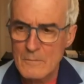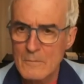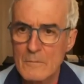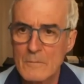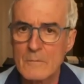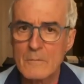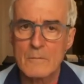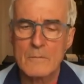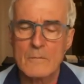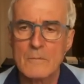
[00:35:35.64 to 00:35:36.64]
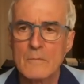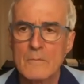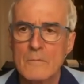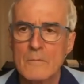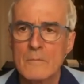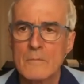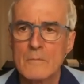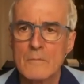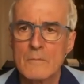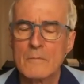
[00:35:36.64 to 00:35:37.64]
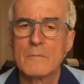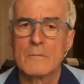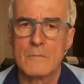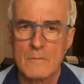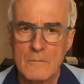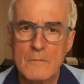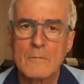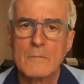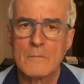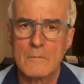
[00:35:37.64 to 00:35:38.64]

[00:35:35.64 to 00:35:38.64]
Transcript: [no speech]